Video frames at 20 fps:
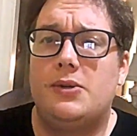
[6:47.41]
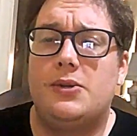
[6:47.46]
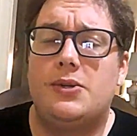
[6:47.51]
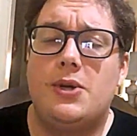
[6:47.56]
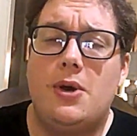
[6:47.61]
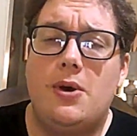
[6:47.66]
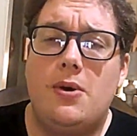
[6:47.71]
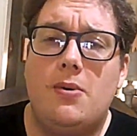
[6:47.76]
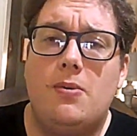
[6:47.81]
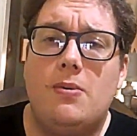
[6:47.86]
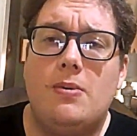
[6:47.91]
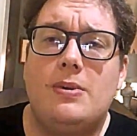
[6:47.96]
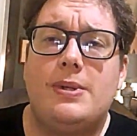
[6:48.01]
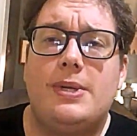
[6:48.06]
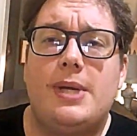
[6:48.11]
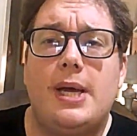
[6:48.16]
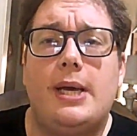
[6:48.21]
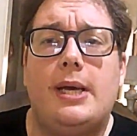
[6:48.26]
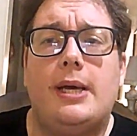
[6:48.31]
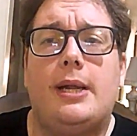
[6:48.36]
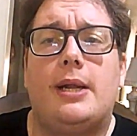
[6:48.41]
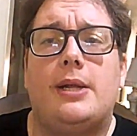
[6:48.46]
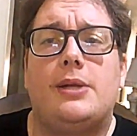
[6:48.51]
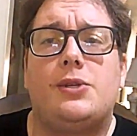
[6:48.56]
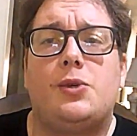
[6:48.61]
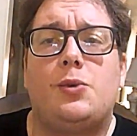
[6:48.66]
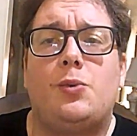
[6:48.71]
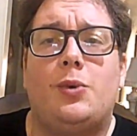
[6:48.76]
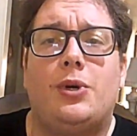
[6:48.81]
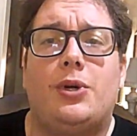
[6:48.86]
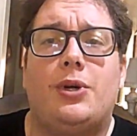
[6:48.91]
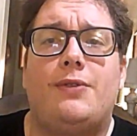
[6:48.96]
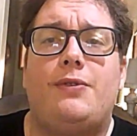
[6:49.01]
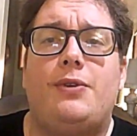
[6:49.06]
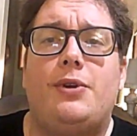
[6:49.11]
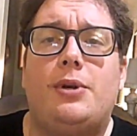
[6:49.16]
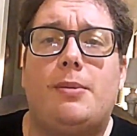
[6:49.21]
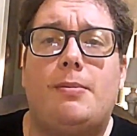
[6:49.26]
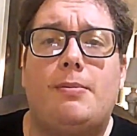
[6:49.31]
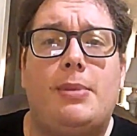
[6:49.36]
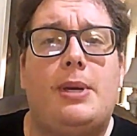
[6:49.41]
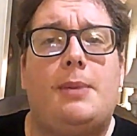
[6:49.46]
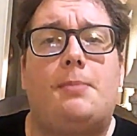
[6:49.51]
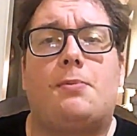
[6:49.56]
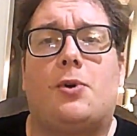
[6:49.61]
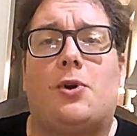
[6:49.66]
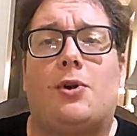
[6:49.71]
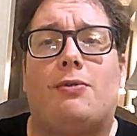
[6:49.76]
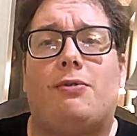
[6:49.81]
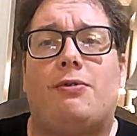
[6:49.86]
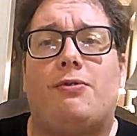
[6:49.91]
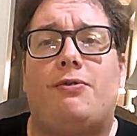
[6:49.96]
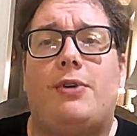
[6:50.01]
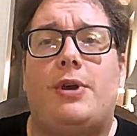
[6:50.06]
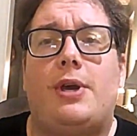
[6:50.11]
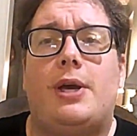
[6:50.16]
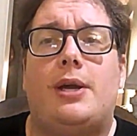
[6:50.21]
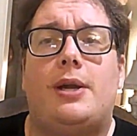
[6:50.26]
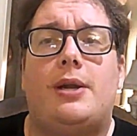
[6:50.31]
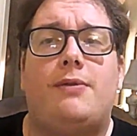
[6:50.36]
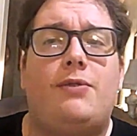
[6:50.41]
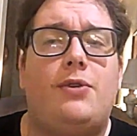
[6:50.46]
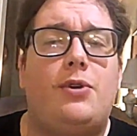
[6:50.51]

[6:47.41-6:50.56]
So take it as you will. If you're a big Marvel fan,